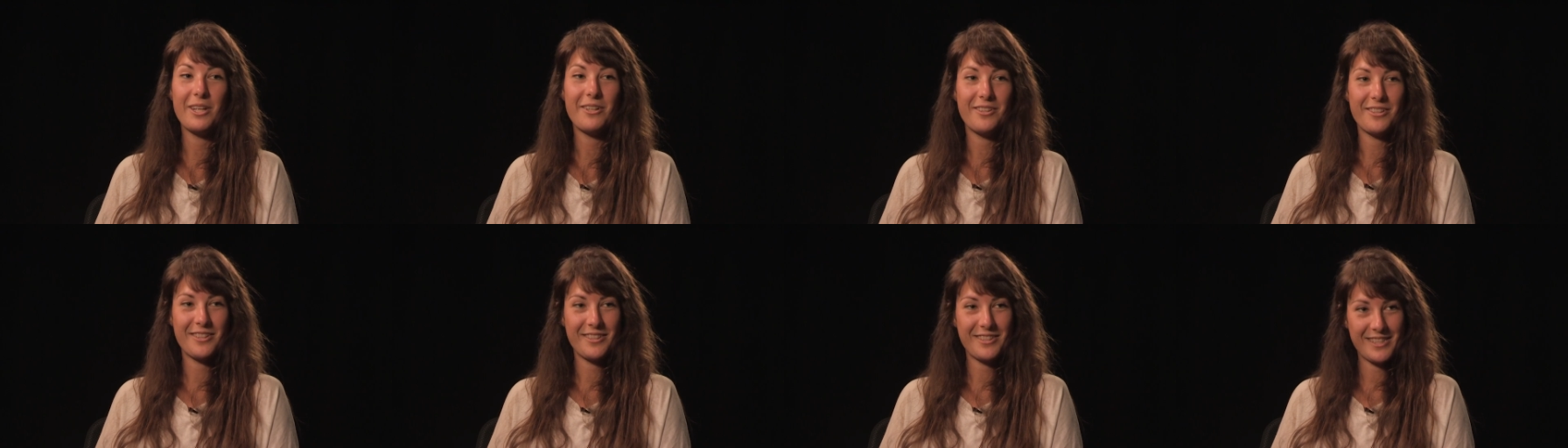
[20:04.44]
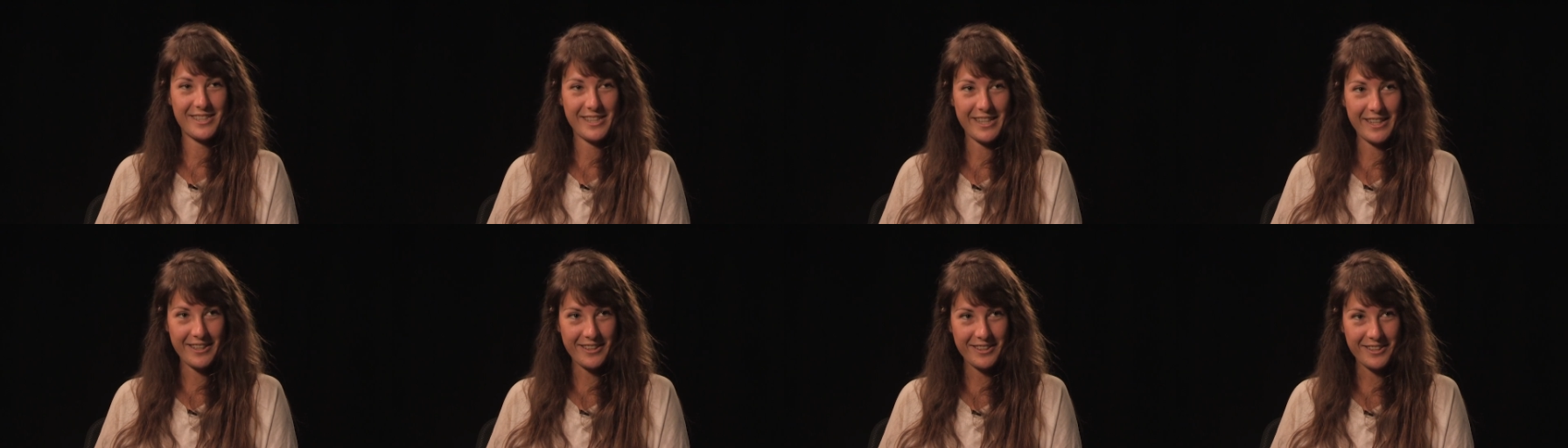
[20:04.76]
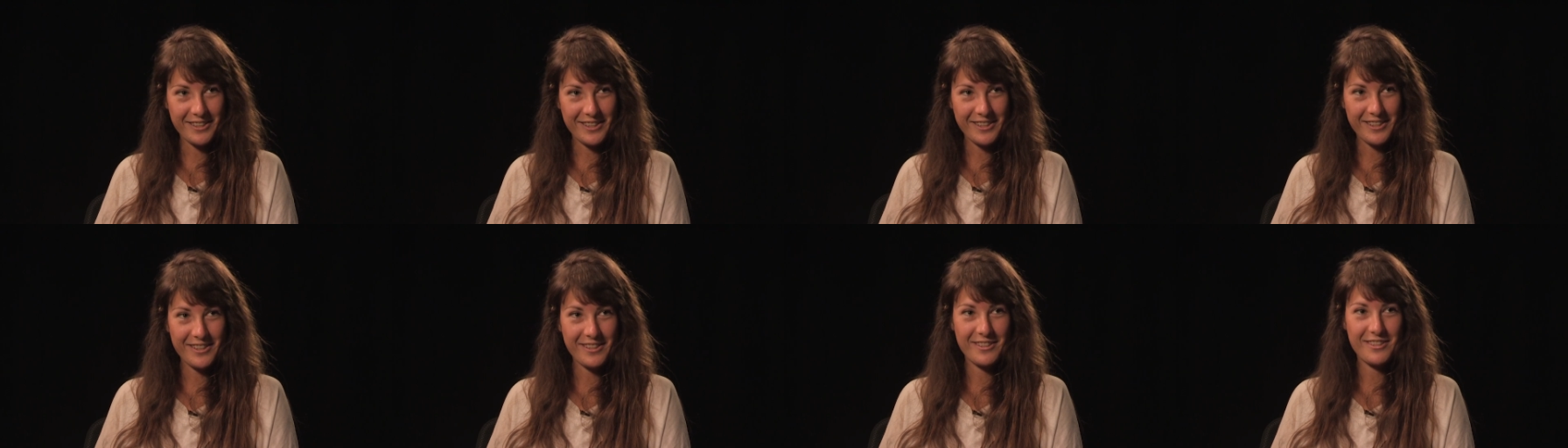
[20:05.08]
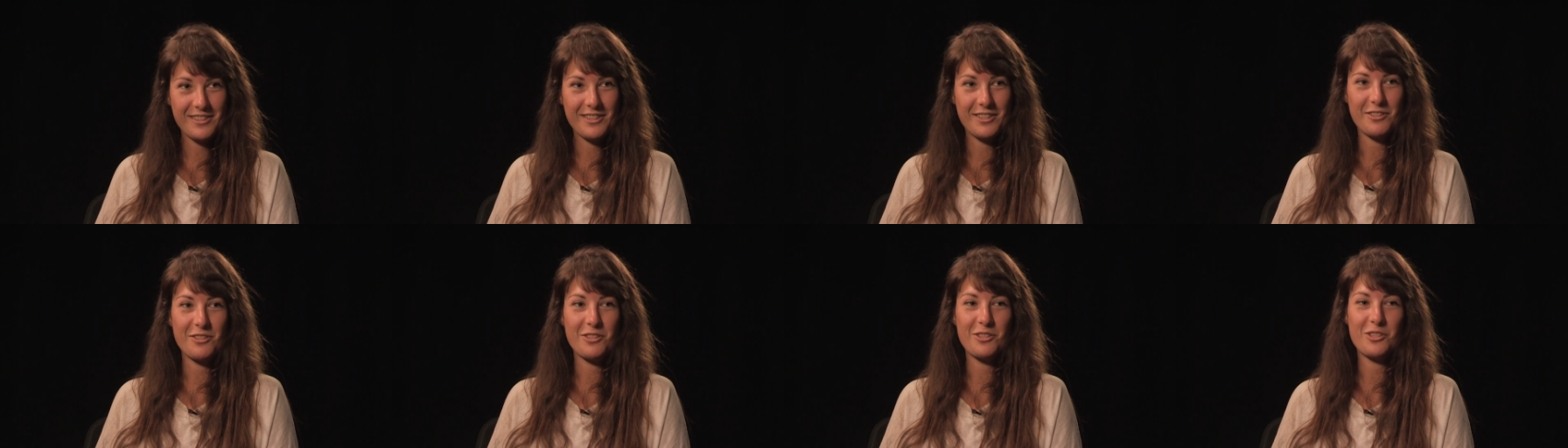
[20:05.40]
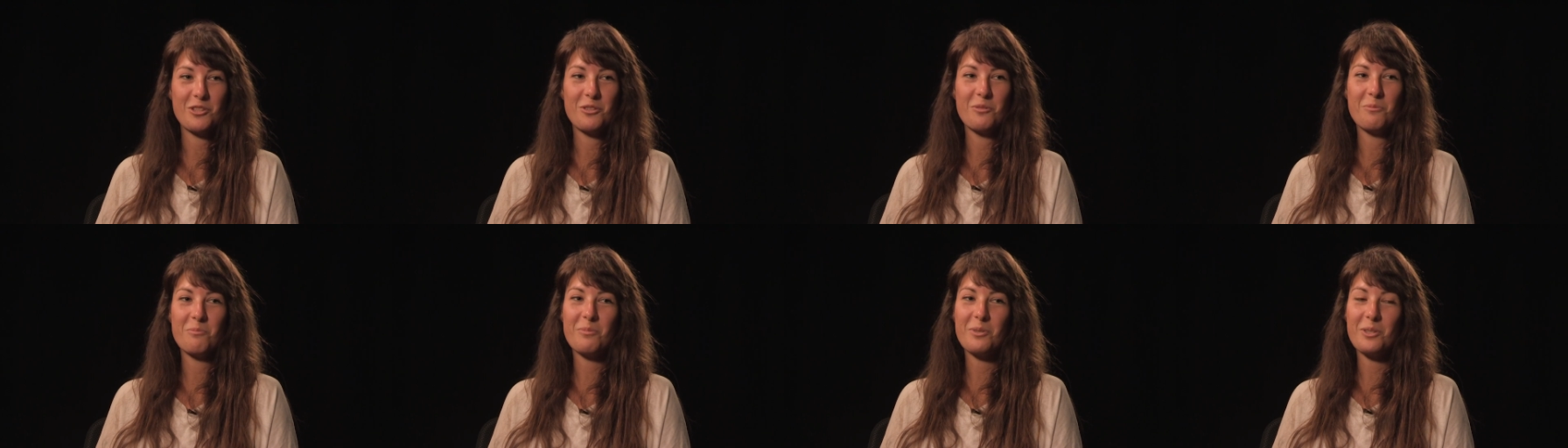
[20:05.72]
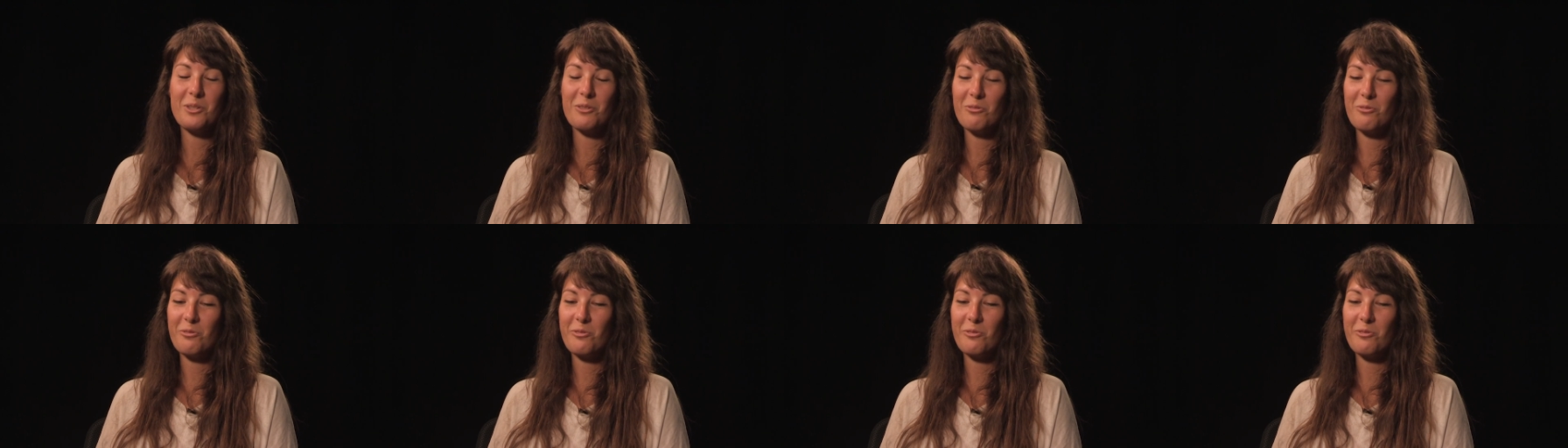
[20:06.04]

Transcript: Better, exactly. So you shouldn't be